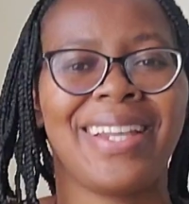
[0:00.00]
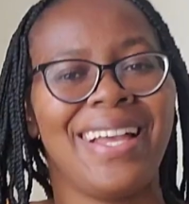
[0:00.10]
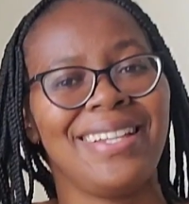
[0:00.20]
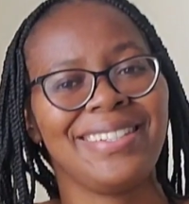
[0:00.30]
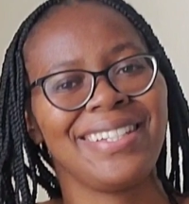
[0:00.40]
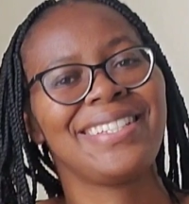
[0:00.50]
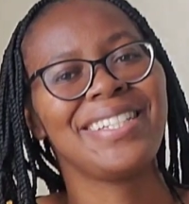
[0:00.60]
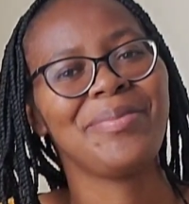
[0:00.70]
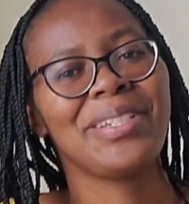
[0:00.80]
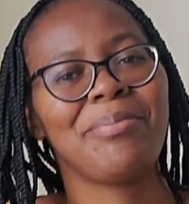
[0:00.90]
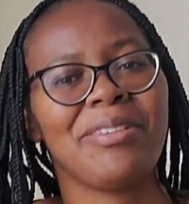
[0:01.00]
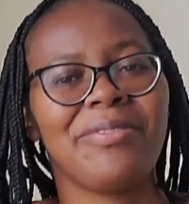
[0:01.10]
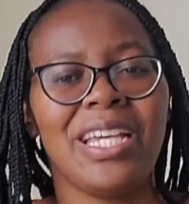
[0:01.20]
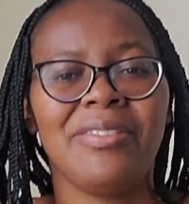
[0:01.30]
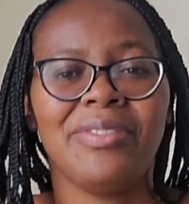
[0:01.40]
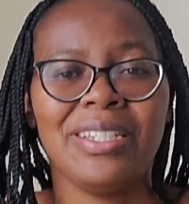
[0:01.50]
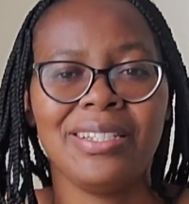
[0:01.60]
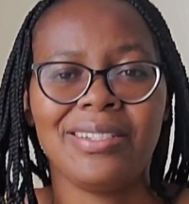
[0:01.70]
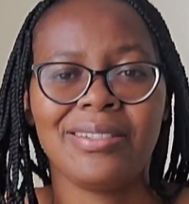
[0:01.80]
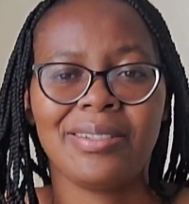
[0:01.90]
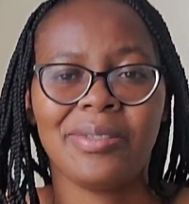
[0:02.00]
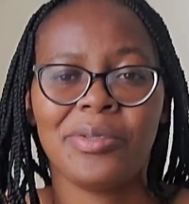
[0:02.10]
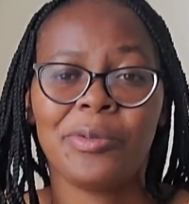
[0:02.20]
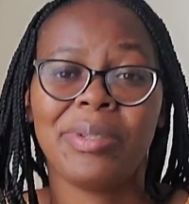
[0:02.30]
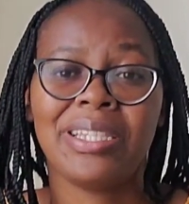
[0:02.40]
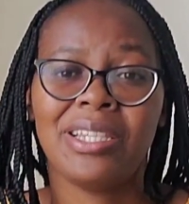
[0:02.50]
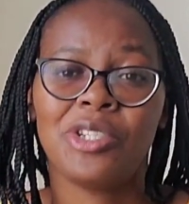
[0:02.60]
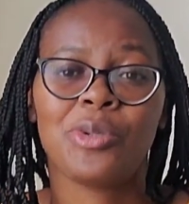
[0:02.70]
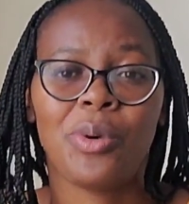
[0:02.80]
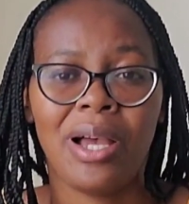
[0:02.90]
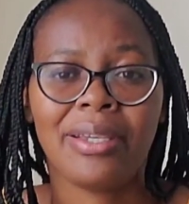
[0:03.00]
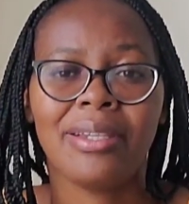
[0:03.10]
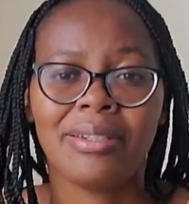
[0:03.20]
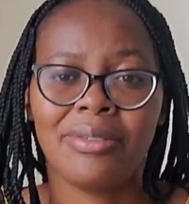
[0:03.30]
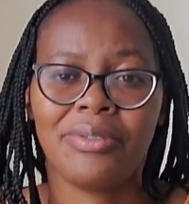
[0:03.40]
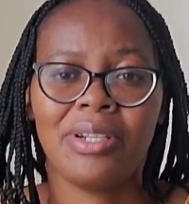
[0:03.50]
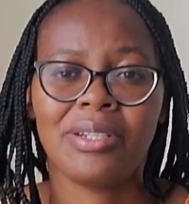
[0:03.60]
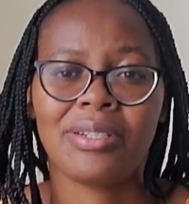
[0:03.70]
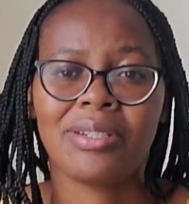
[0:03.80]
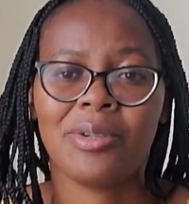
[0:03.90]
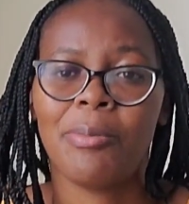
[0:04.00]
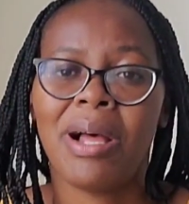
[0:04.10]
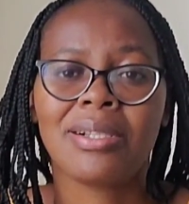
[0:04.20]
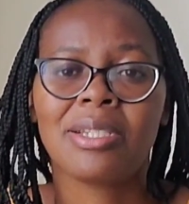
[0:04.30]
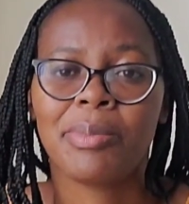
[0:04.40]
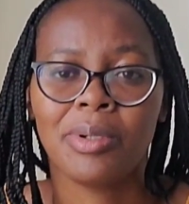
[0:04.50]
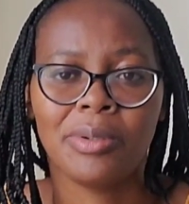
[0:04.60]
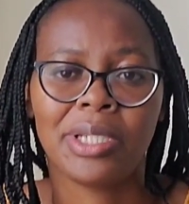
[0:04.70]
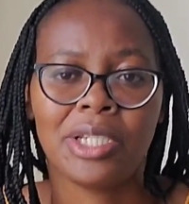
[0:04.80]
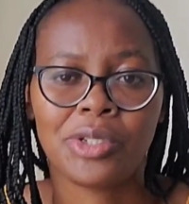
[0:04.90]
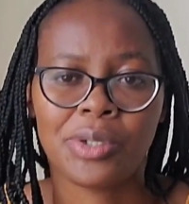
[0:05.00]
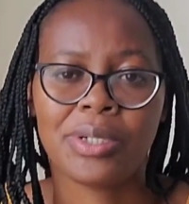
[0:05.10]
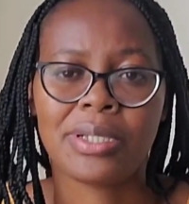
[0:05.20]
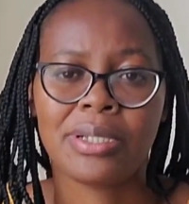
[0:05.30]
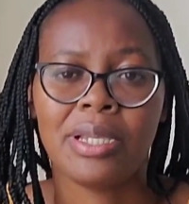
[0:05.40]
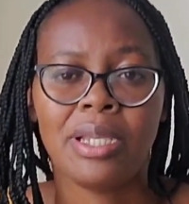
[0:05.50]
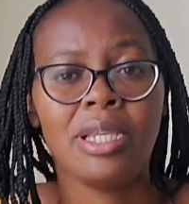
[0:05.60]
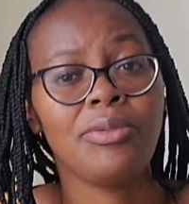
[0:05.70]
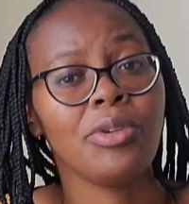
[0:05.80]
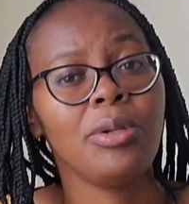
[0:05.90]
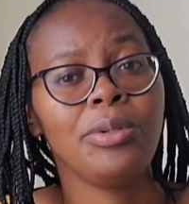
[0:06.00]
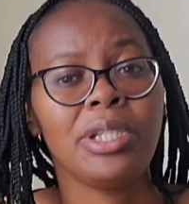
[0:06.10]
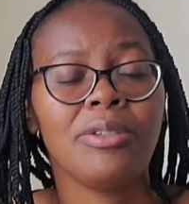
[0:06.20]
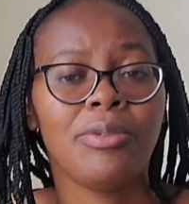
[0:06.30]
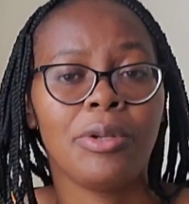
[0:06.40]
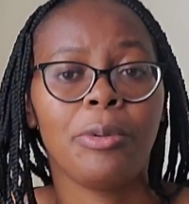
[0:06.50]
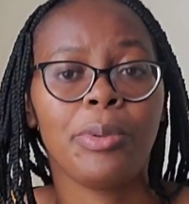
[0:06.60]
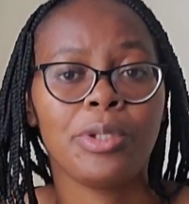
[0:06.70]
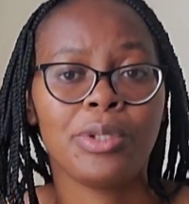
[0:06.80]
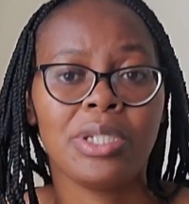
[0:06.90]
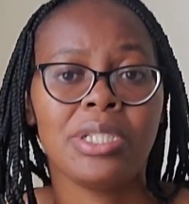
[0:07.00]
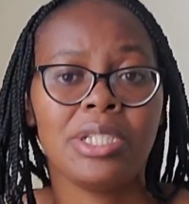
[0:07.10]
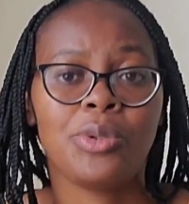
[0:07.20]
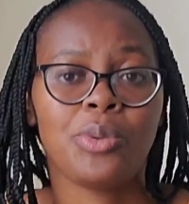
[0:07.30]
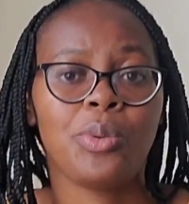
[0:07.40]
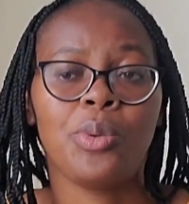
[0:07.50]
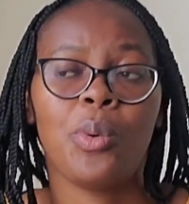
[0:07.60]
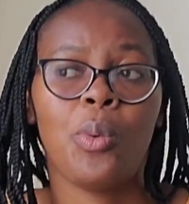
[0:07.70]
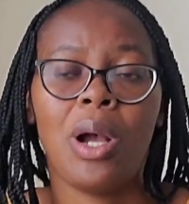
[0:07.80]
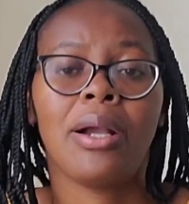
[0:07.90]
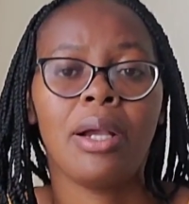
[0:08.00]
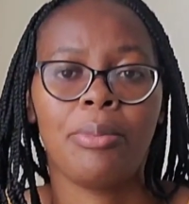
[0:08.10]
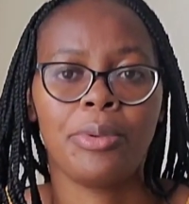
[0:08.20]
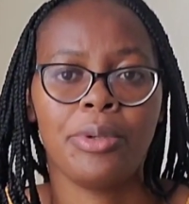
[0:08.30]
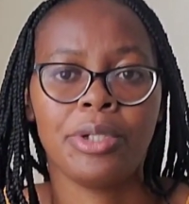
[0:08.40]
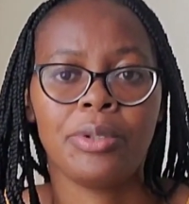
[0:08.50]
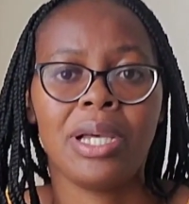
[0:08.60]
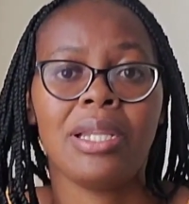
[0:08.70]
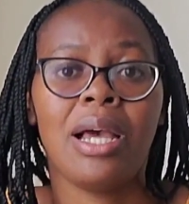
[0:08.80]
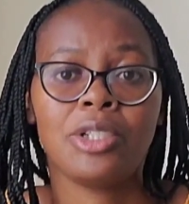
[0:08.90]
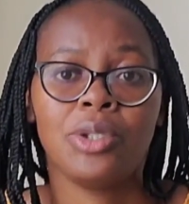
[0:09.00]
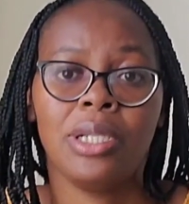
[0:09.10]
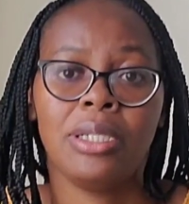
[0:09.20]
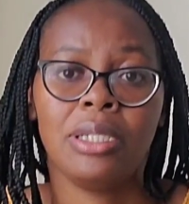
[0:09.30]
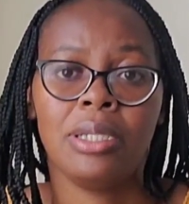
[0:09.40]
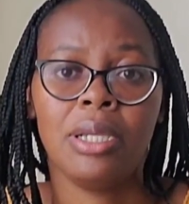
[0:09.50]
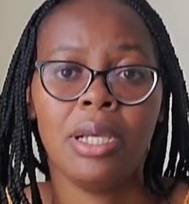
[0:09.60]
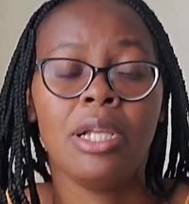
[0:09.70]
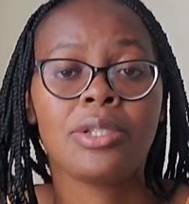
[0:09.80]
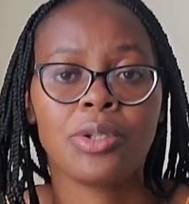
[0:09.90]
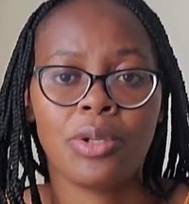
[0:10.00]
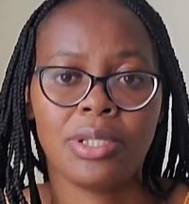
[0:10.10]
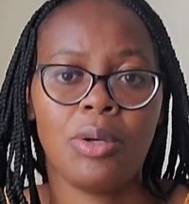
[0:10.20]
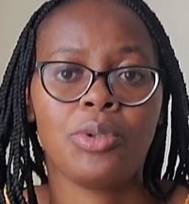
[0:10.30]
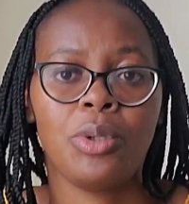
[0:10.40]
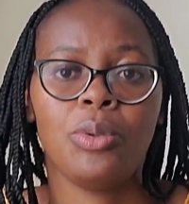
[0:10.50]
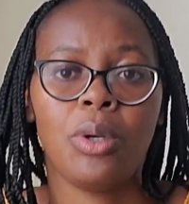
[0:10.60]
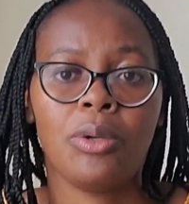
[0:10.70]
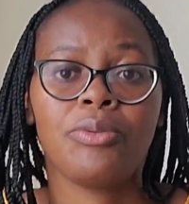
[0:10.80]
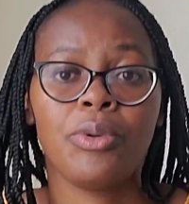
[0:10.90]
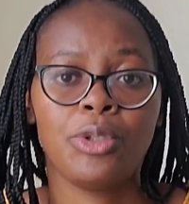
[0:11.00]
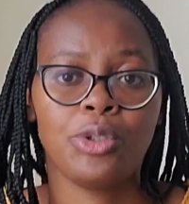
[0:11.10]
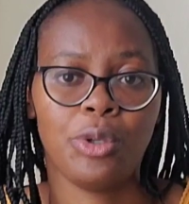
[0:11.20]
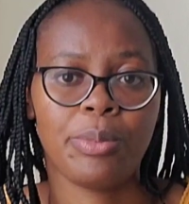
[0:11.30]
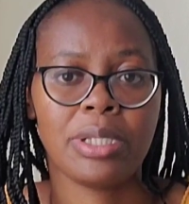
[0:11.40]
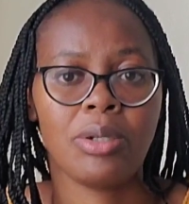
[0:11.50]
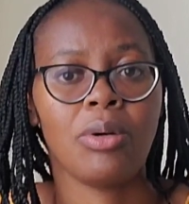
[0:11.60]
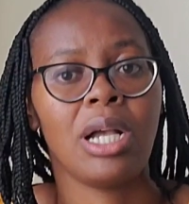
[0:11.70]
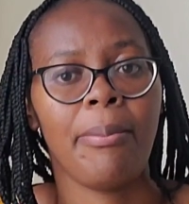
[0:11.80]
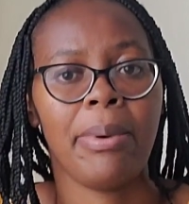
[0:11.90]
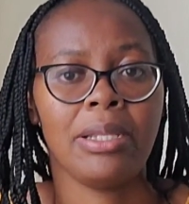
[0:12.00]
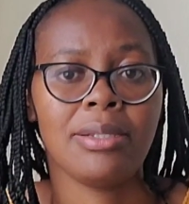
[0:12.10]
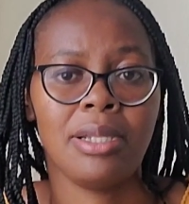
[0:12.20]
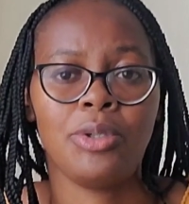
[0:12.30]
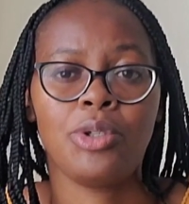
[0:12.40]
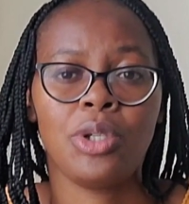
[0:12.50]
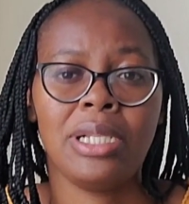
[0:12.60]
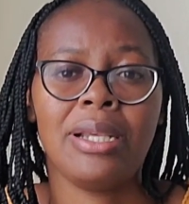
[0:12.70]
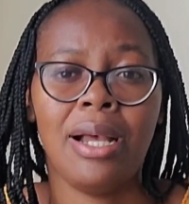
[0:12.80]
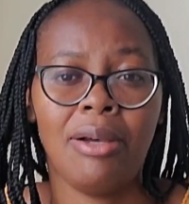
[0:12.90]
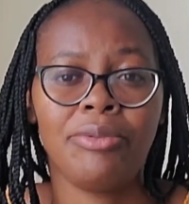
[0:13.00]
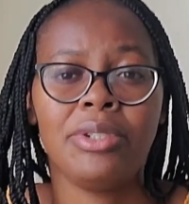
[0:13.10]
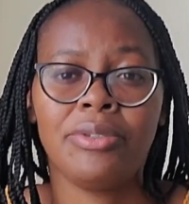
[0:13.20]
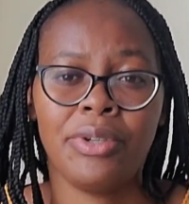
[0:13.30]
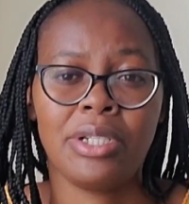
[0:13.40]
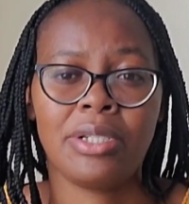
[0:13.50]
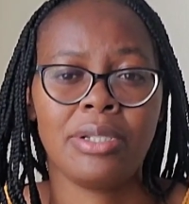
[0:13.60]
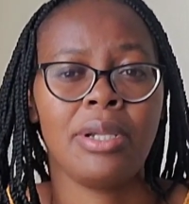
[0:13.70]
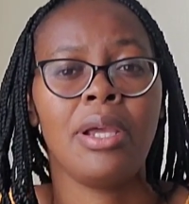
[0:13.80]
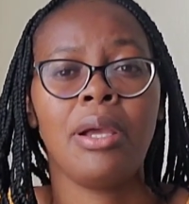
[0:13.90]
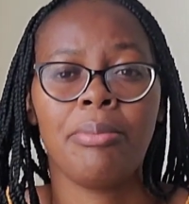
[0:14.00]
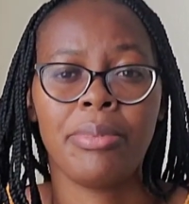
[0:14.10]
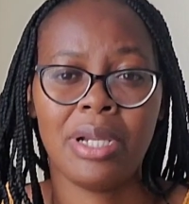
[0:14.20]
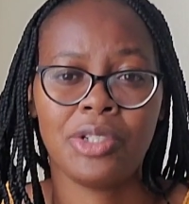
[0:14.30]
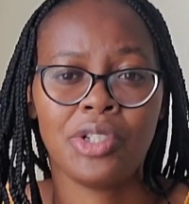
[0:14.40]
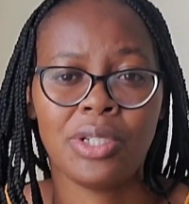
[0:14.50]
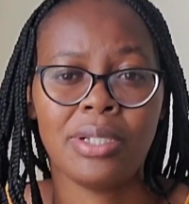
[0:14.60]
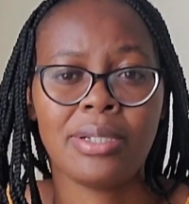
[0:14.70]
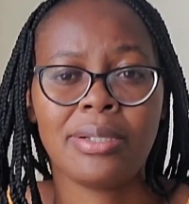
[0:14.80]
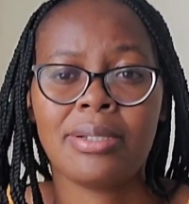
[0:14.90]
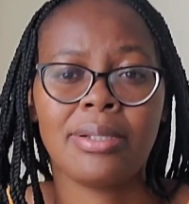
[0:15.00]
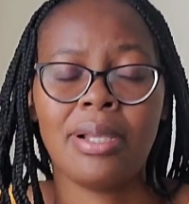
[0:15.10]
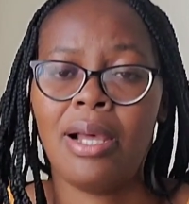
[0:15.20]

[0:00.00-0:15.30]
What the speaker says: And the tip number 5 is to be keen to work in different or multiple locations. If you're looking for an opportunity to work abroad, you can actually source out or look out for jobs or companies that usually have different branches